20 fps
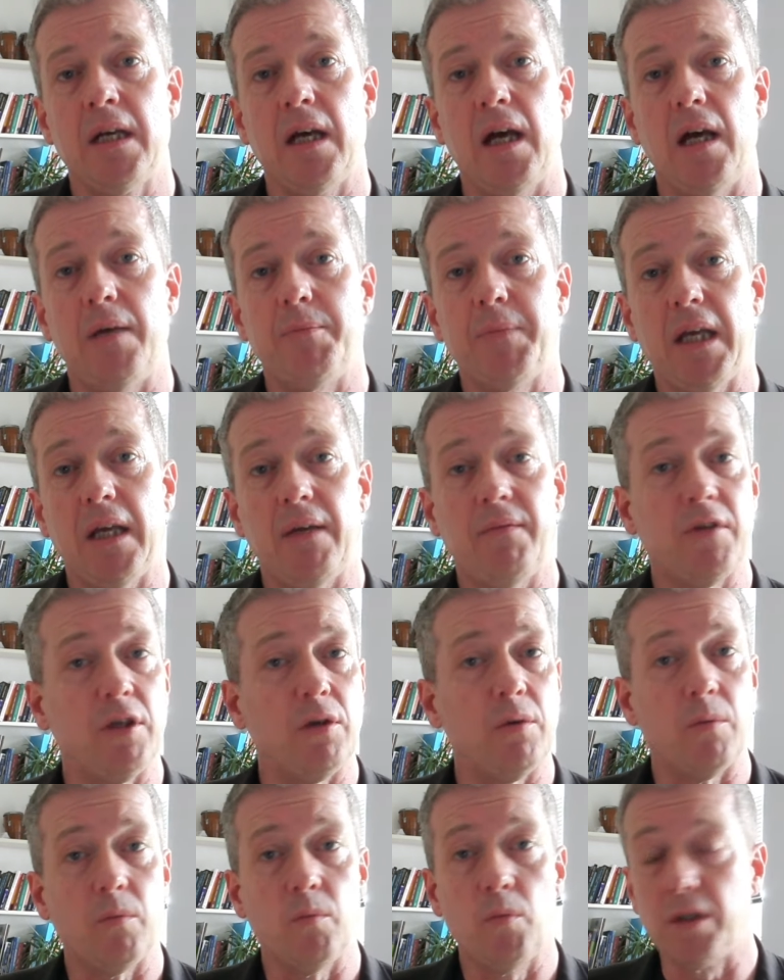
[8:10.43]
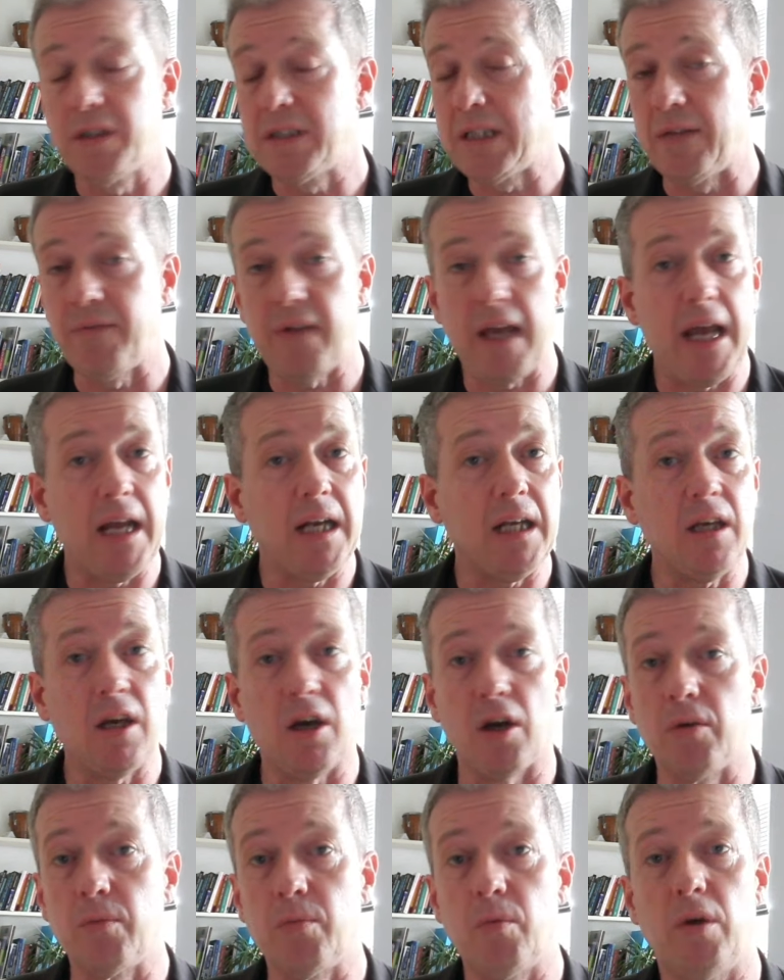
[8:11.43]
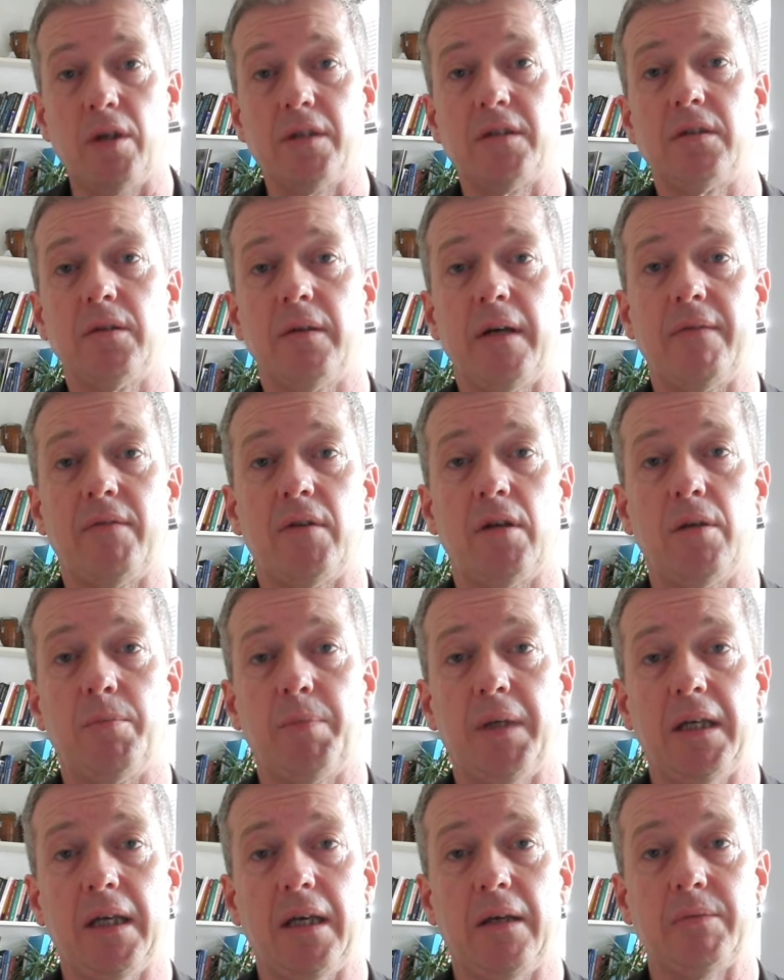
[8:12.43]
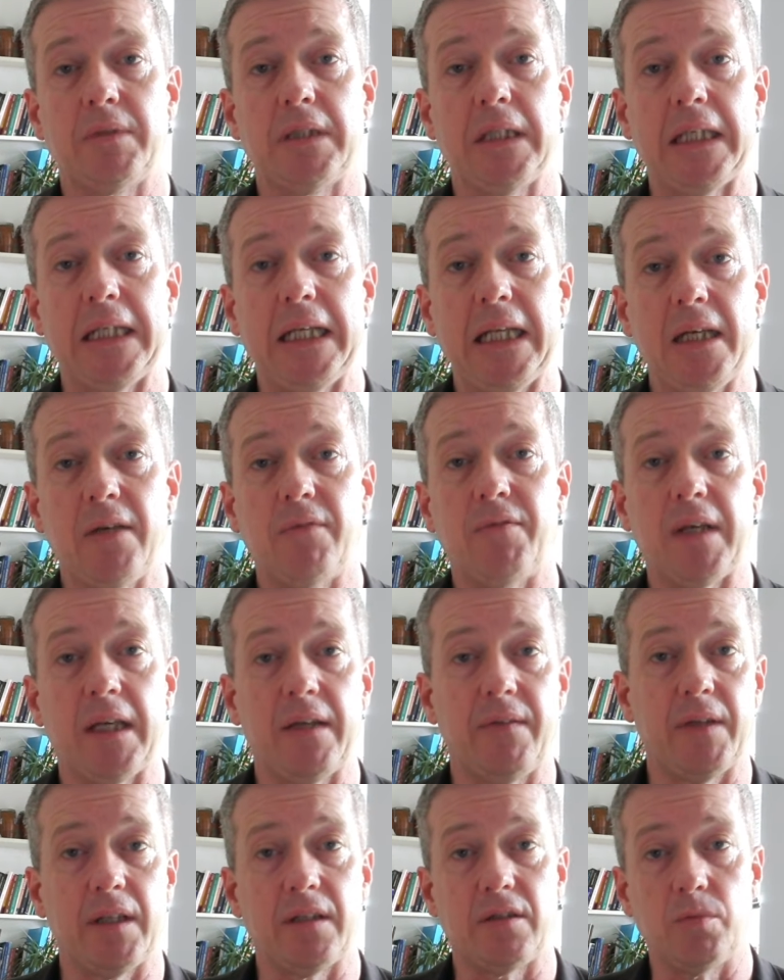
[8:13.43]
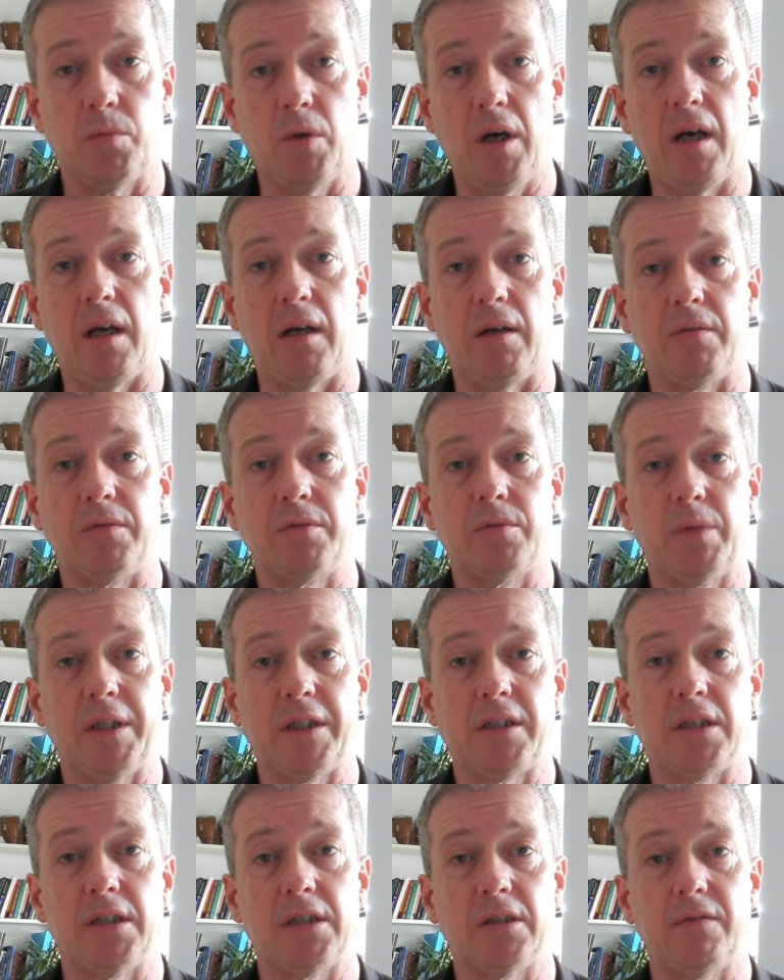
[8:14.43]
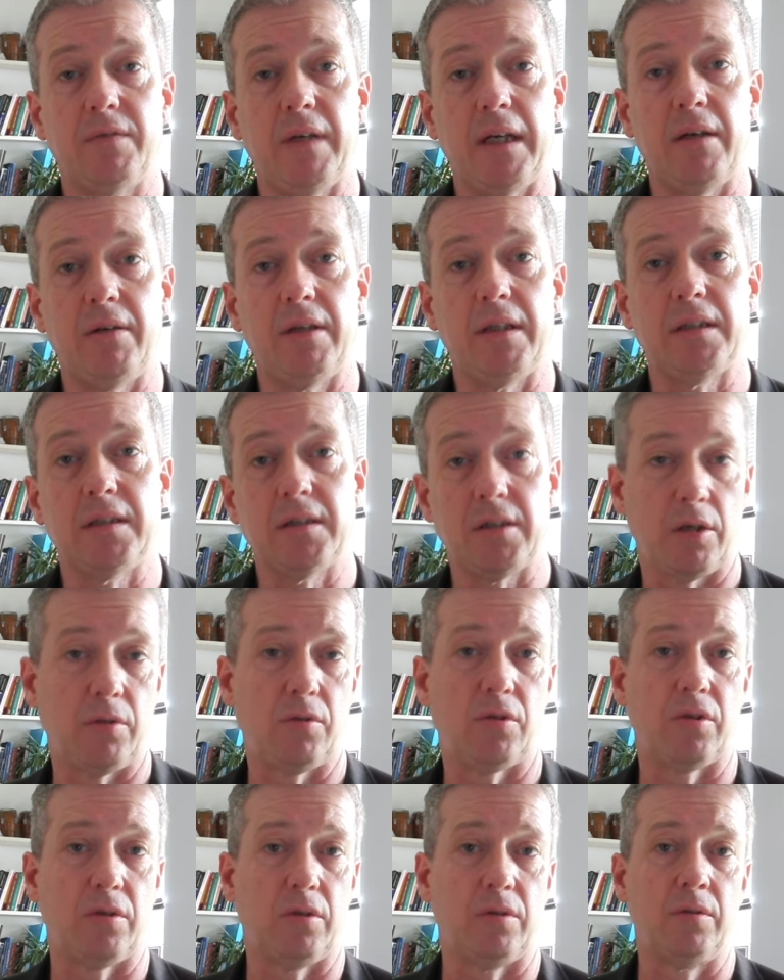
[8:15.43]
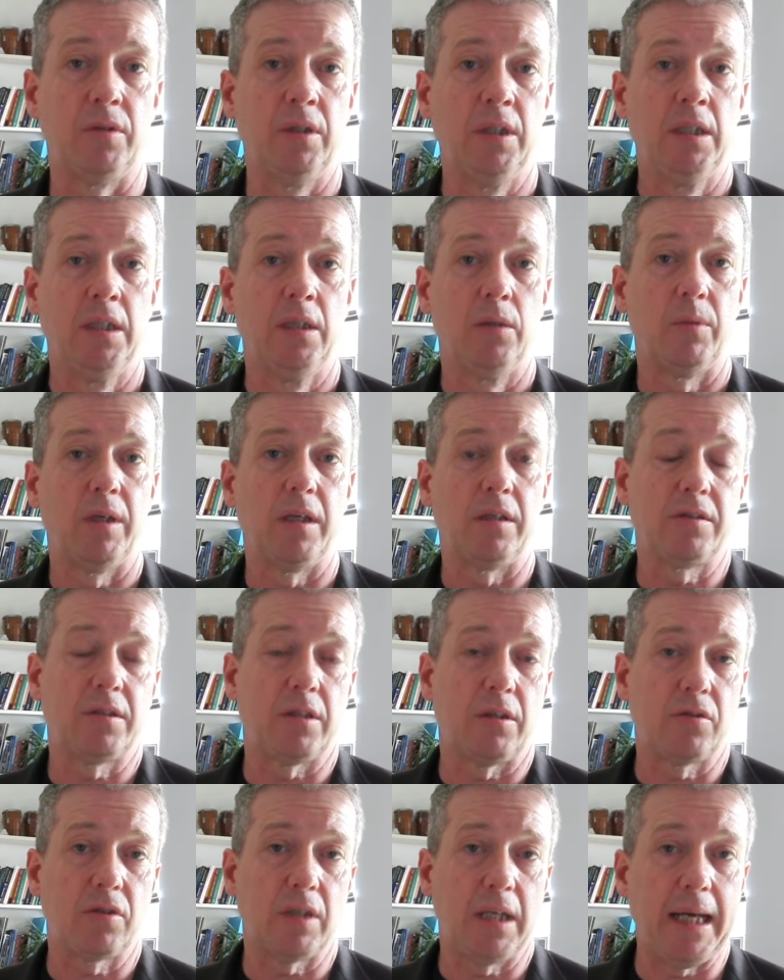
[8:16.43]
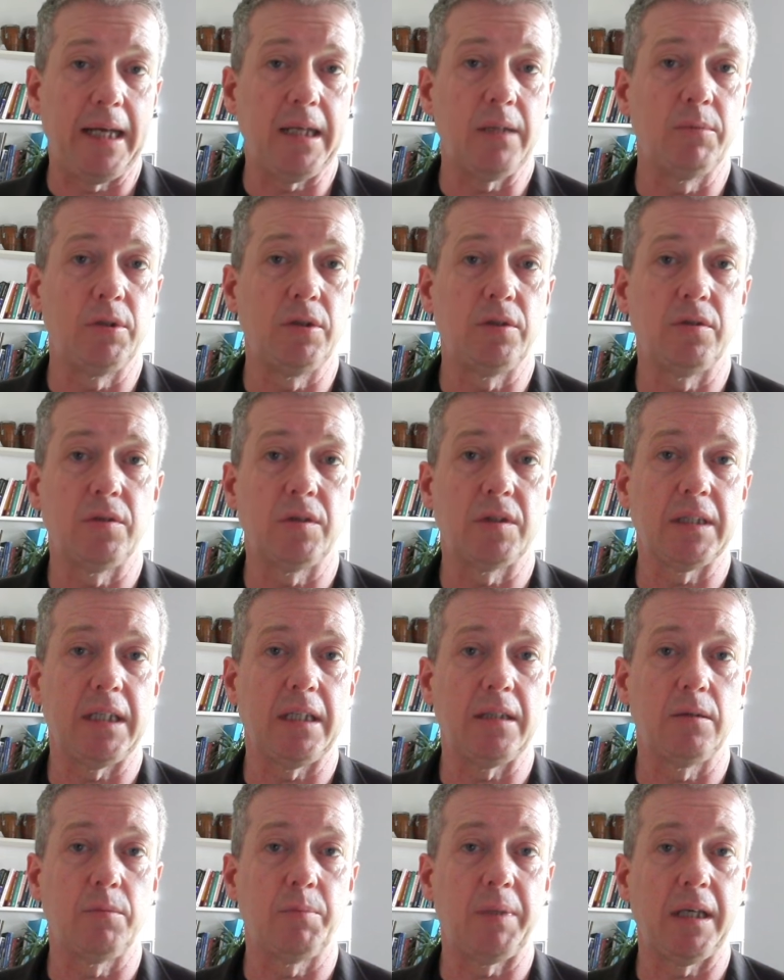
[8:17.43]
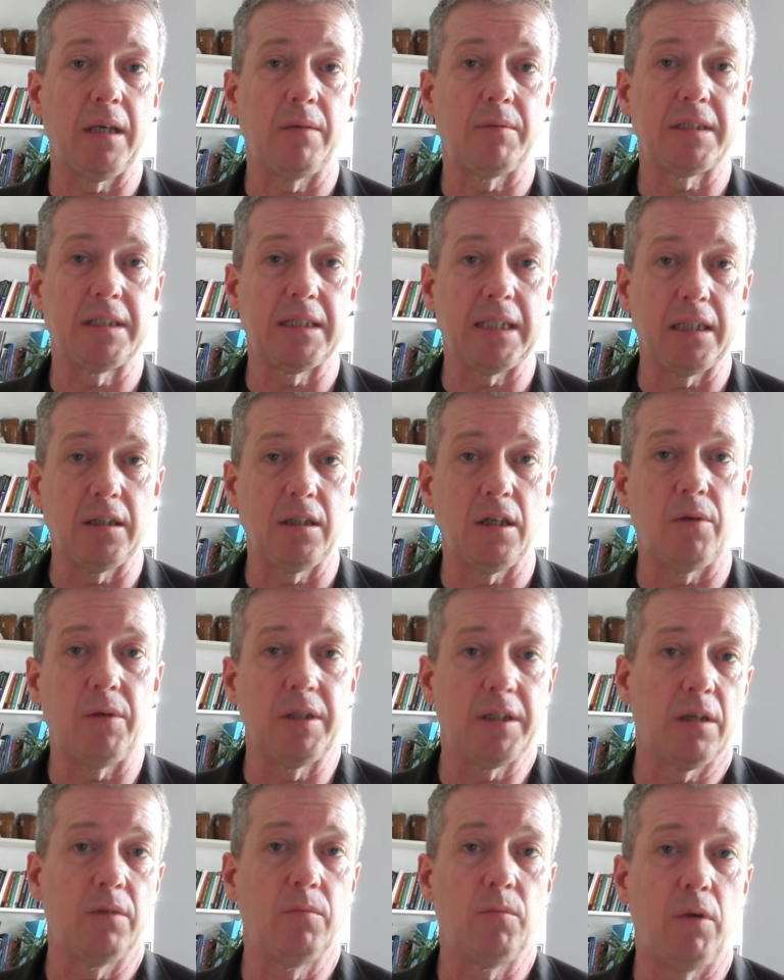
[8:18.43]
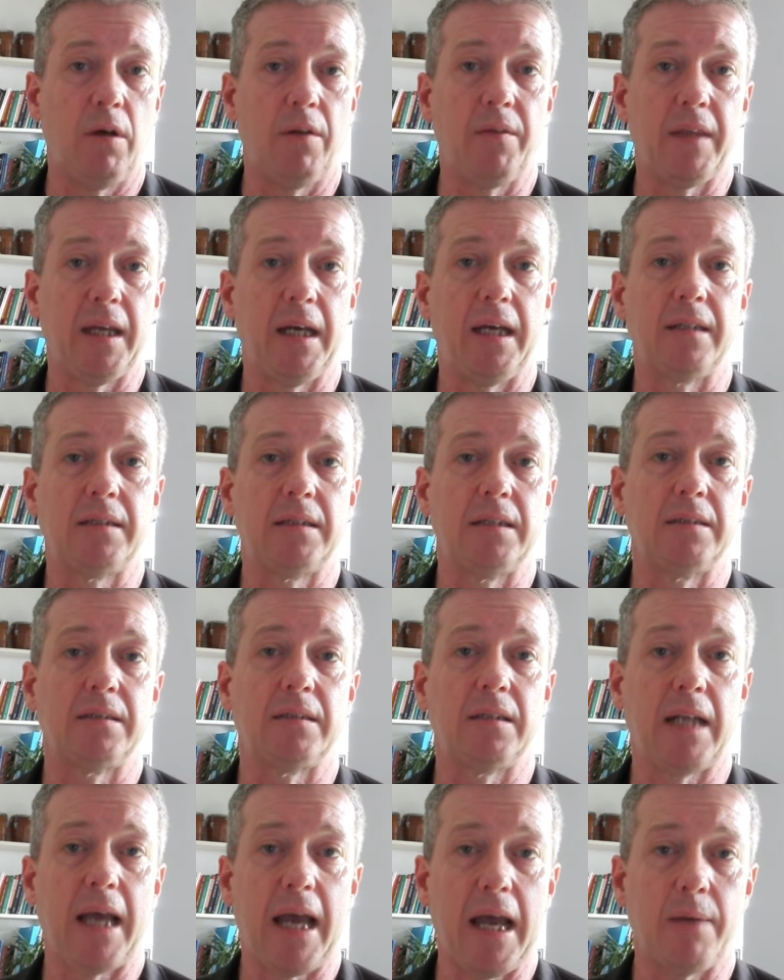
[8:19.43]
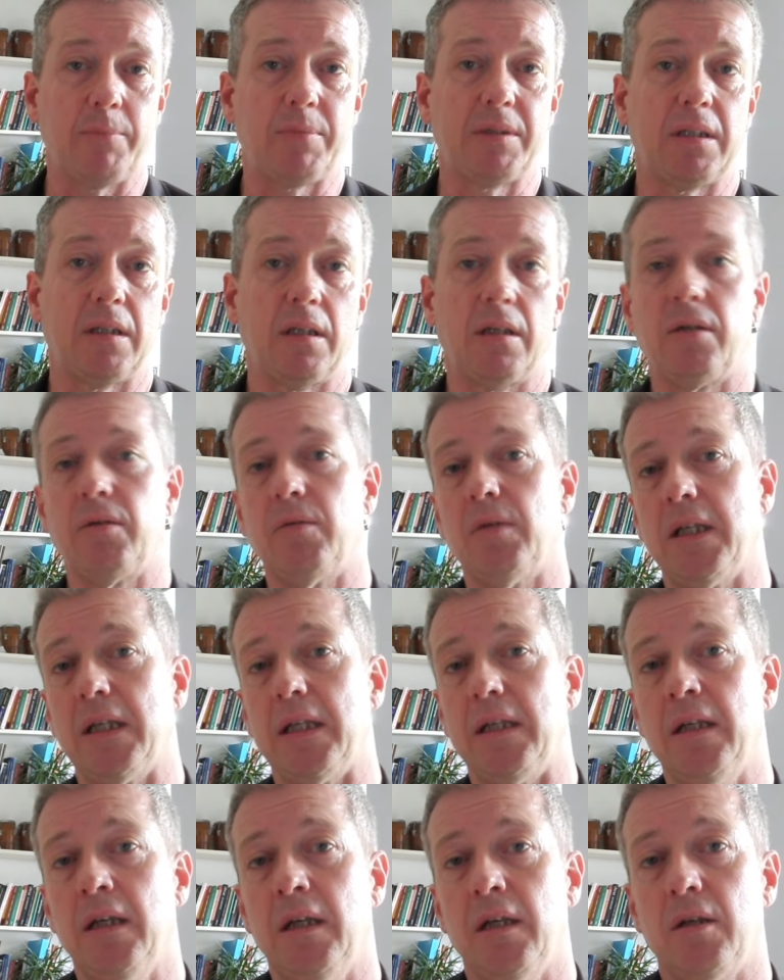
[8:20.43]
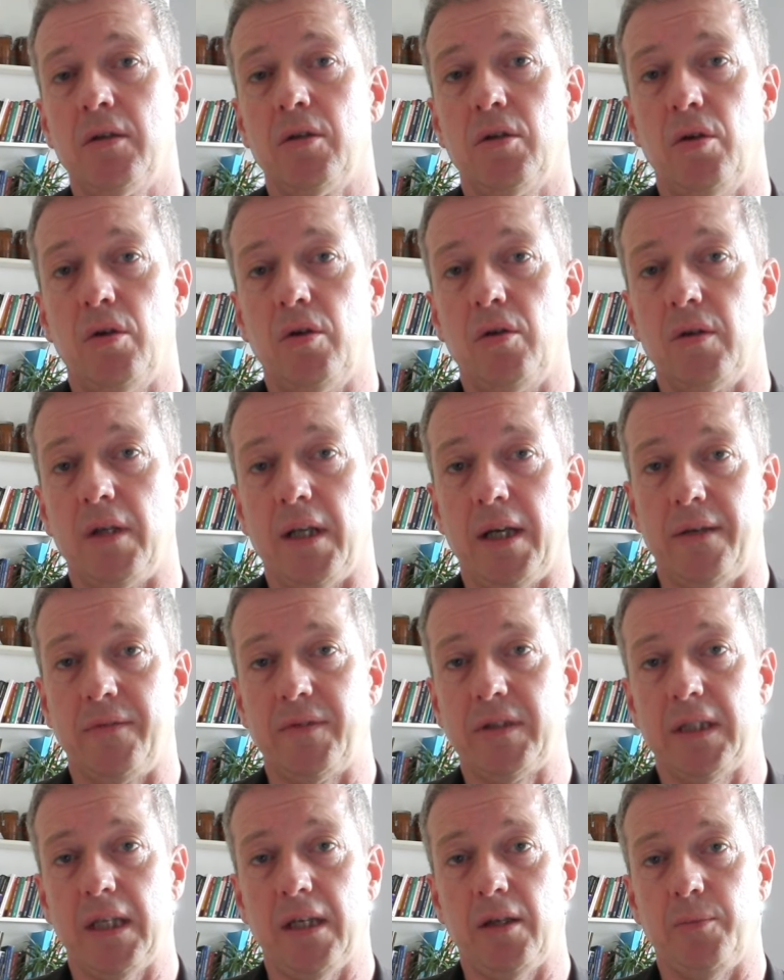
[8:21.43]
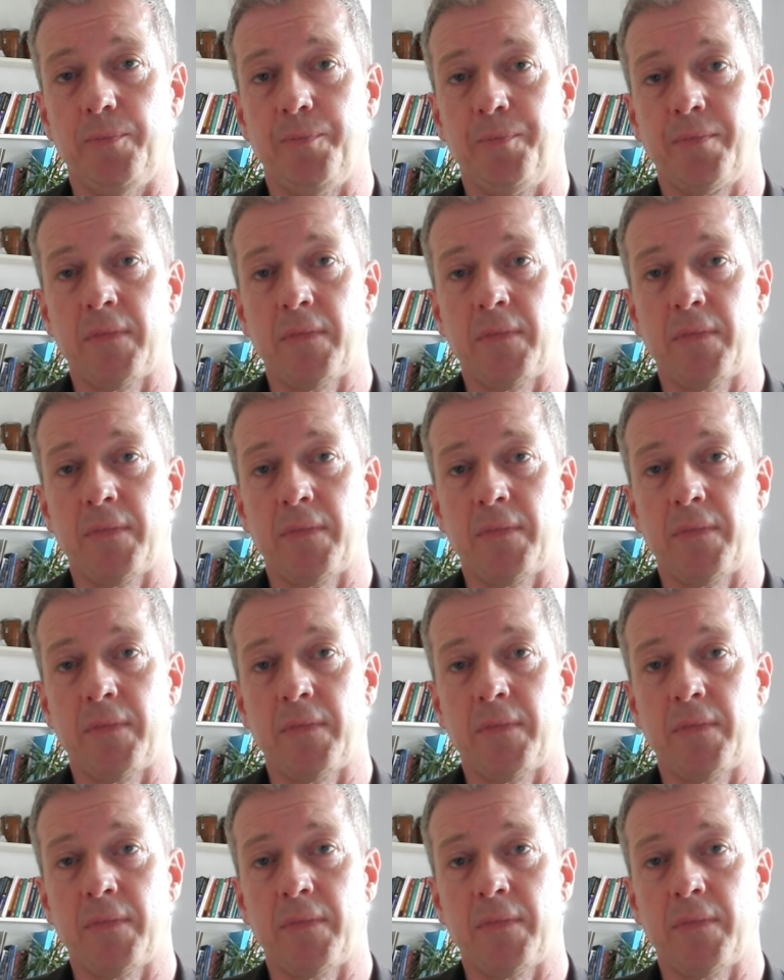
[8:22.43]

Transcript: If you want to have any hope whatsoever of being able to live in this world, which is very social, we are social animals, and being able to say no, I don't want that, is an absolutely core life skill.